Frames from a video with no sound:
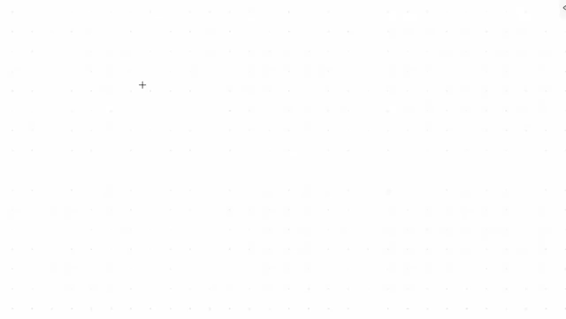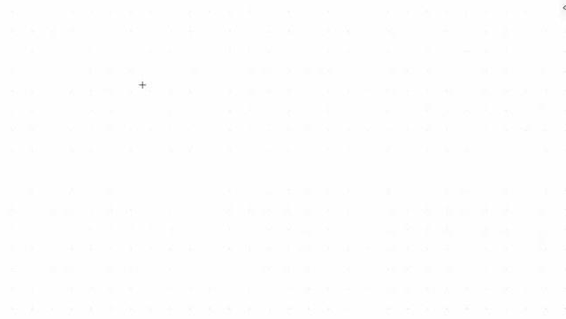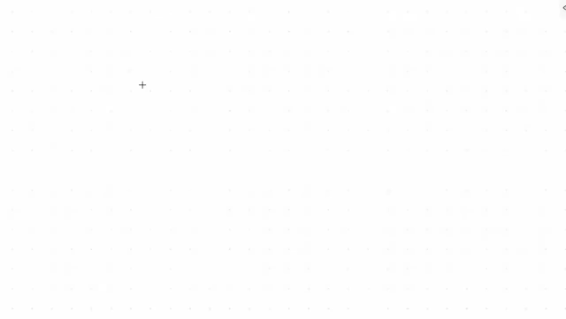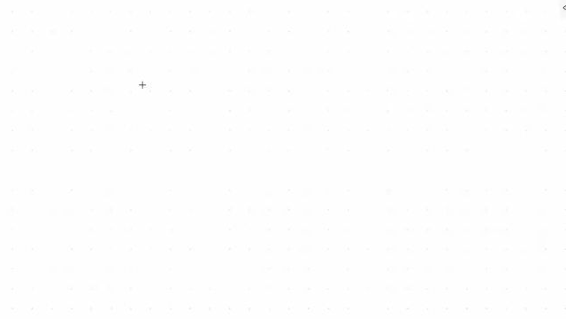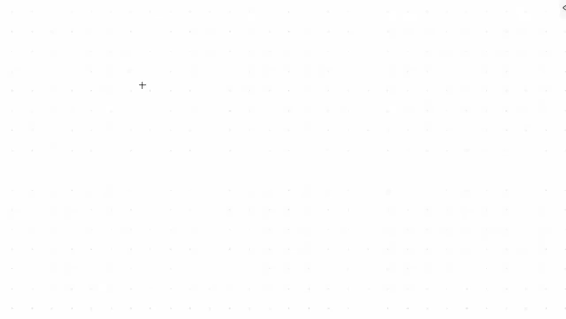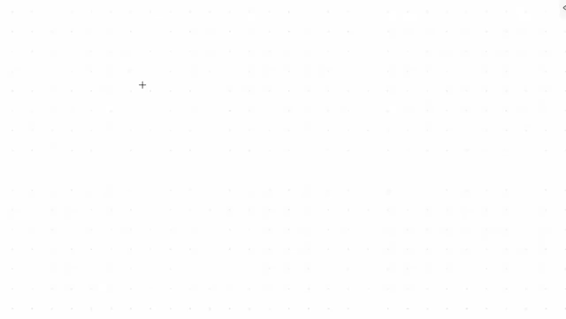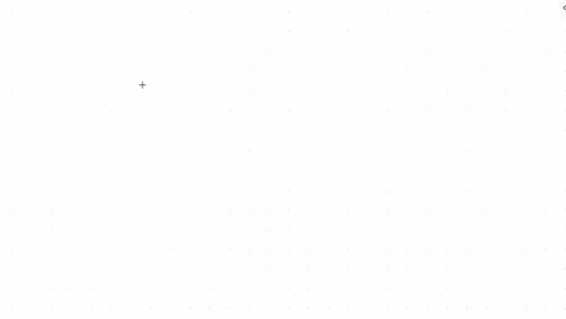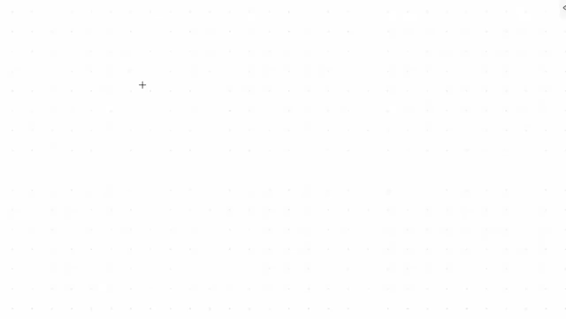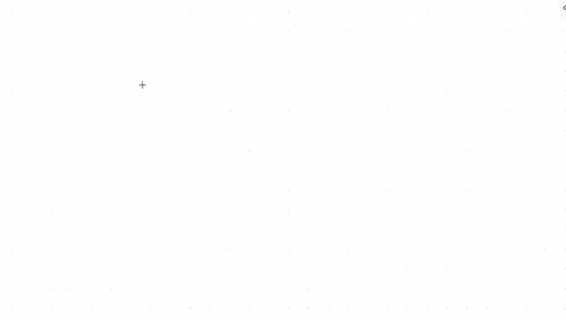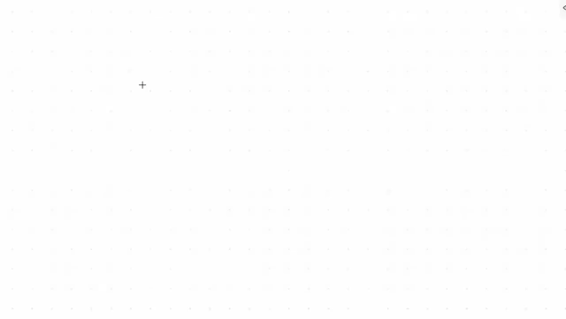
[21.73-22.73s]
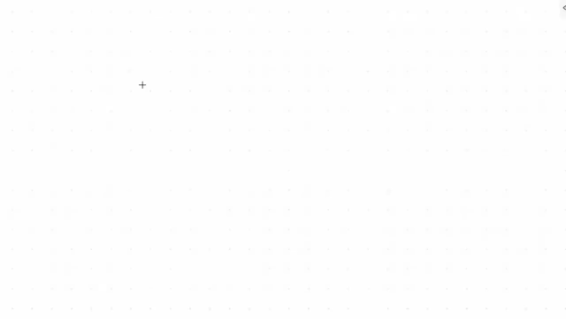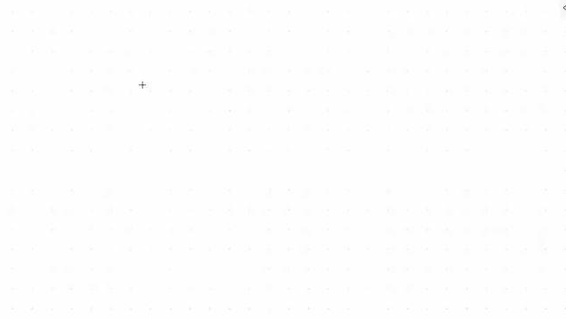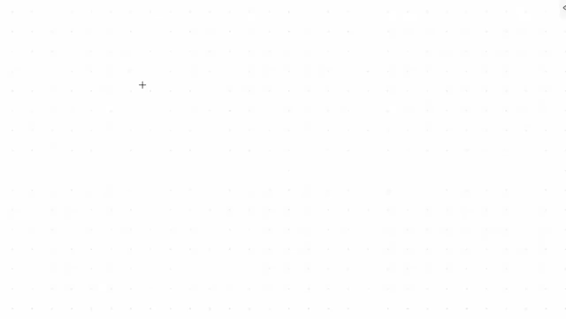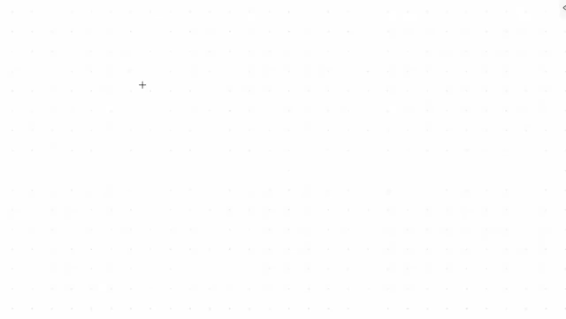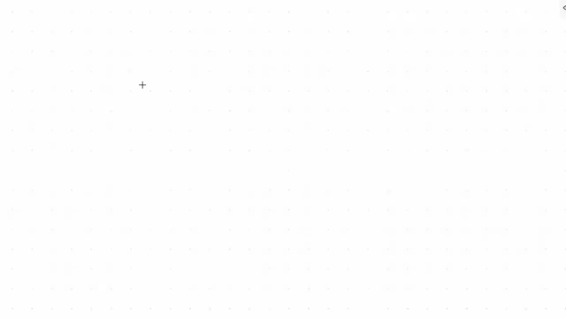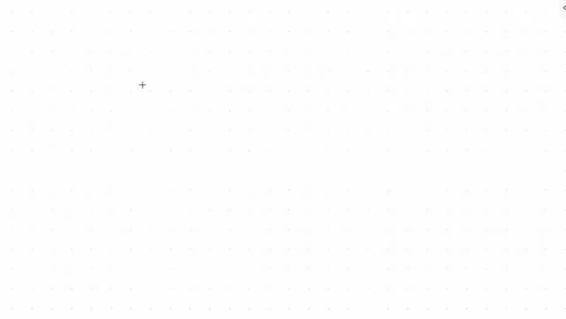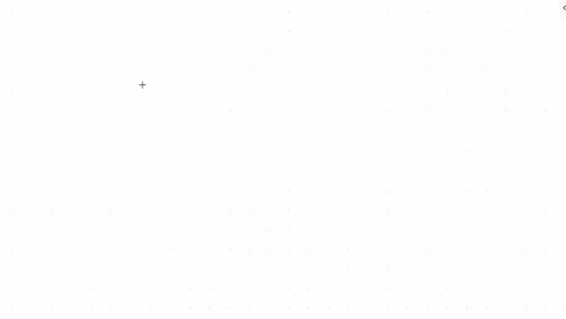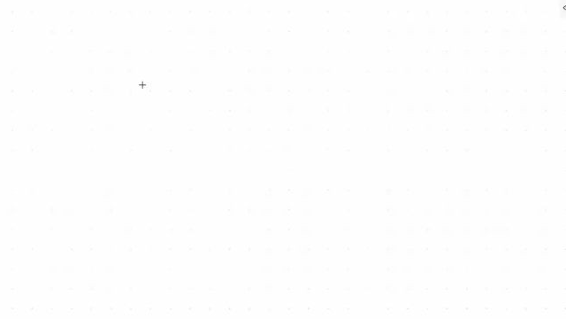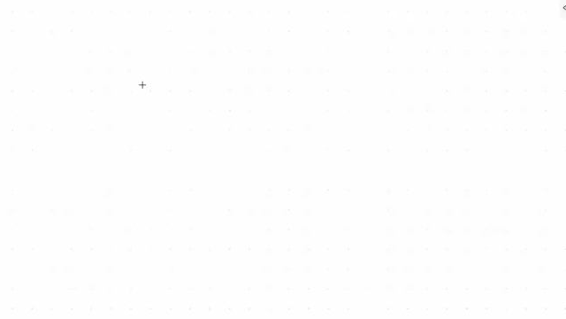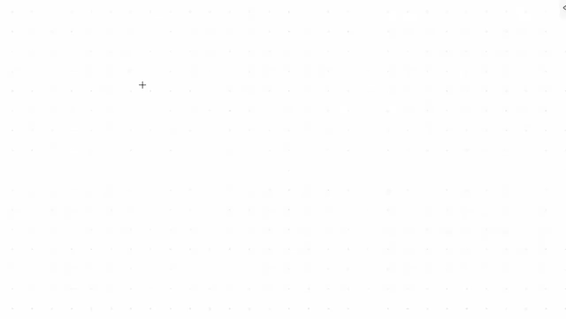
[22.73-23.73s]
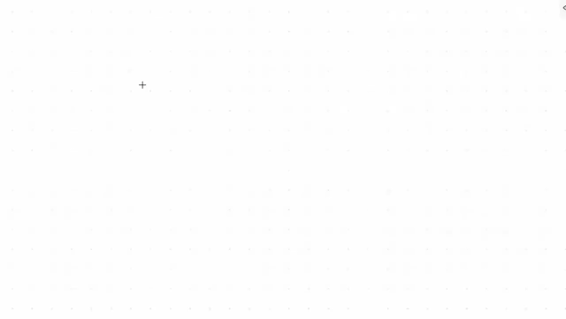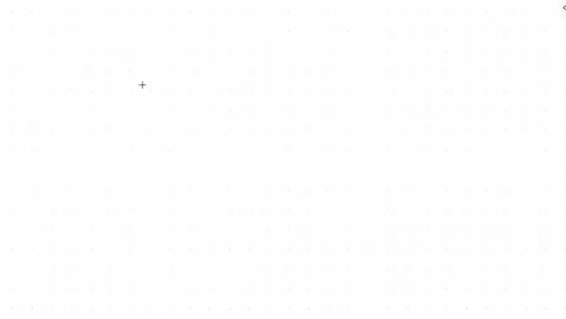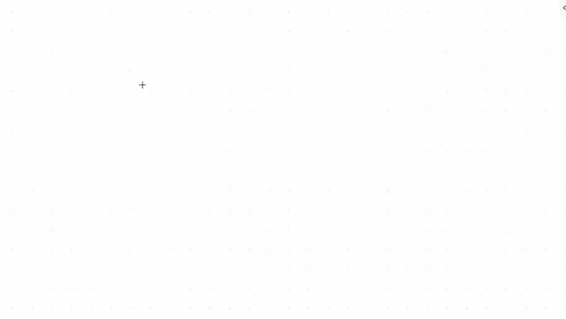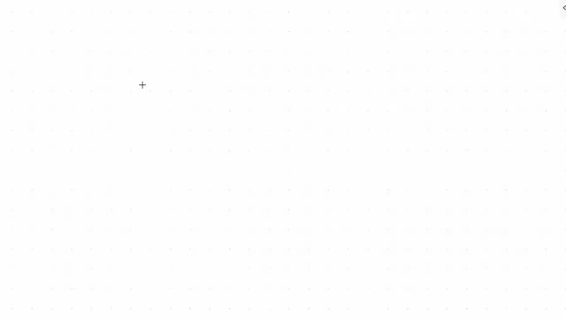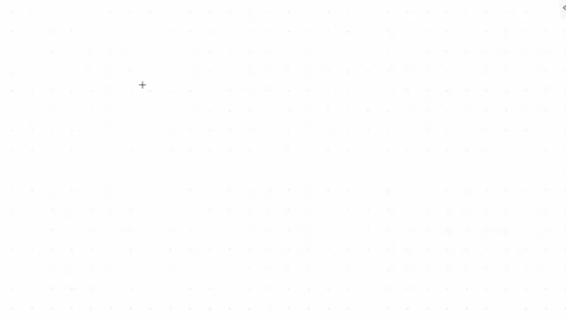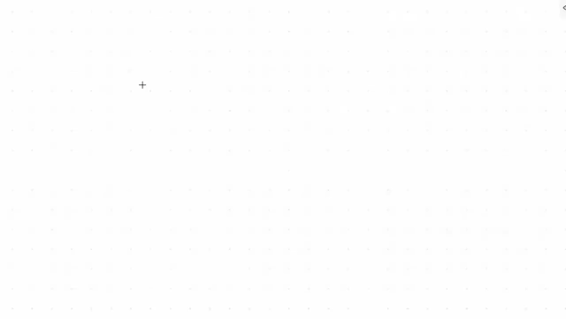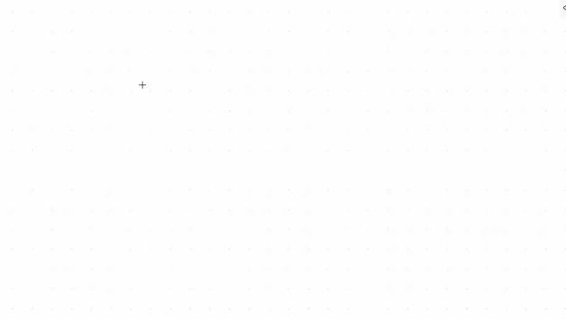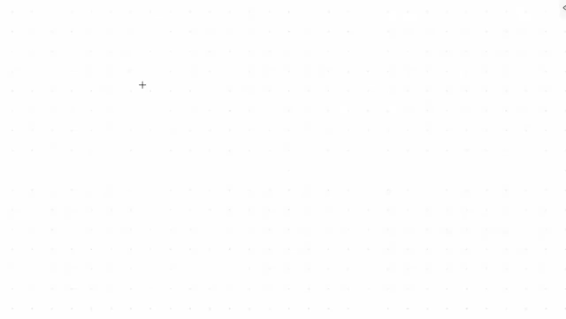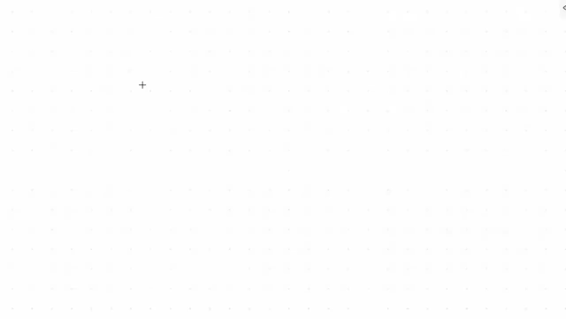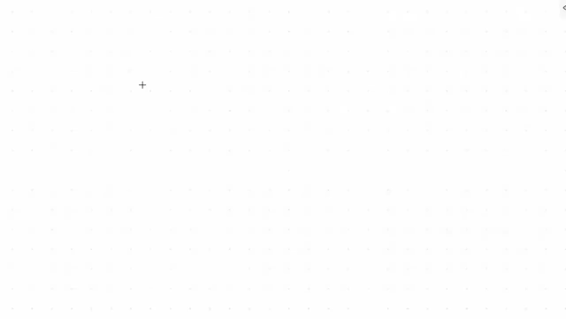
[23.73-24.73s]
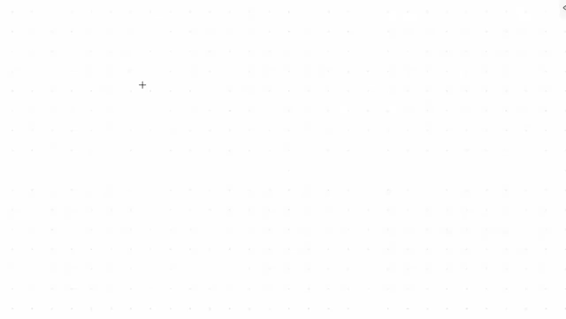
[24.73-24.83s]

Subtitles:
(no speaker visible)